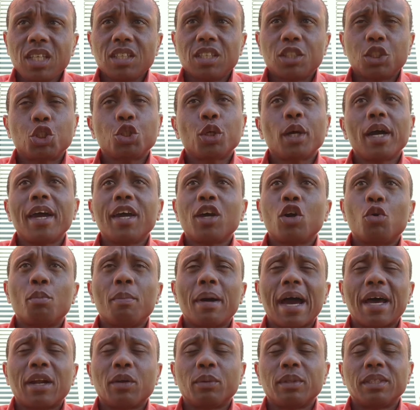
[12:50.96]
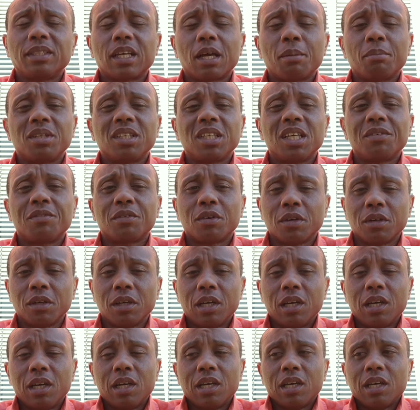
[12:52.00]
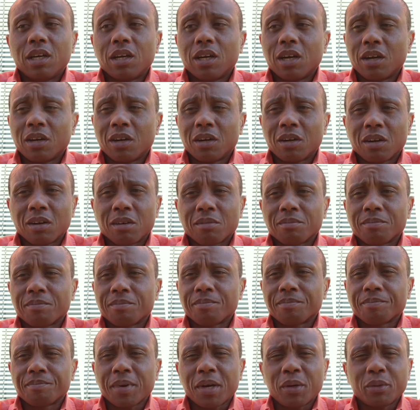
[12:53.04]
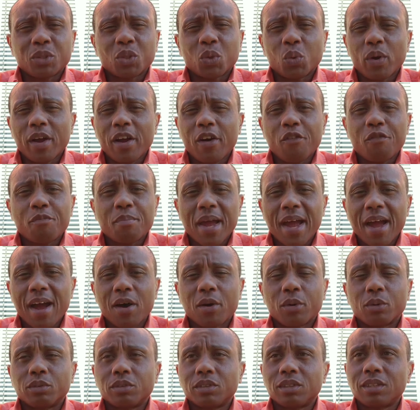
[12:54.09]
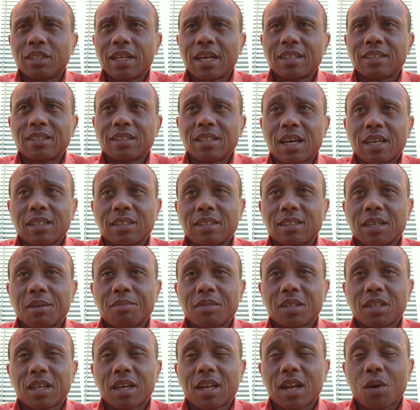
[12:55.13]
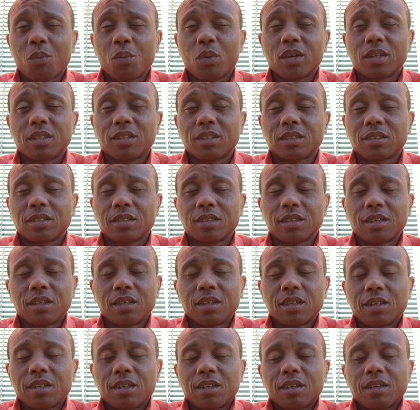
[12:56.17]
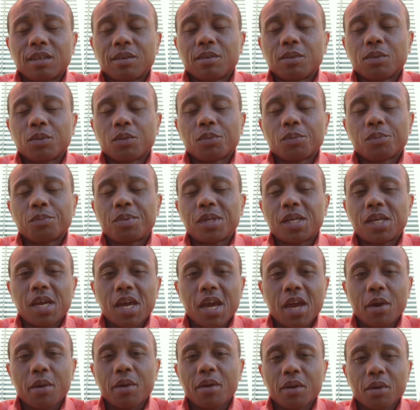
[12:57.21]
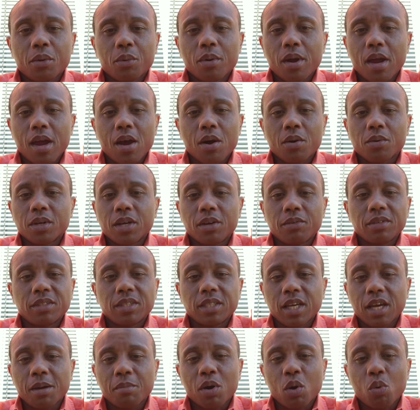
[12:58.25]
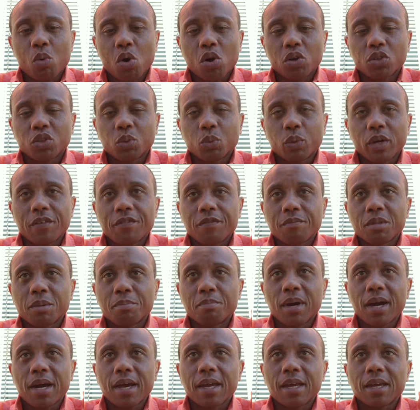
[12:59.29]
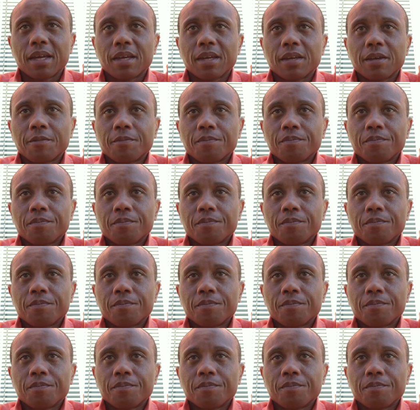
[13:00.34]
the triangle batteries, I believe, are about 12 pounds, and that's not something that I wanted to be carrying around every time I walked away from the bike.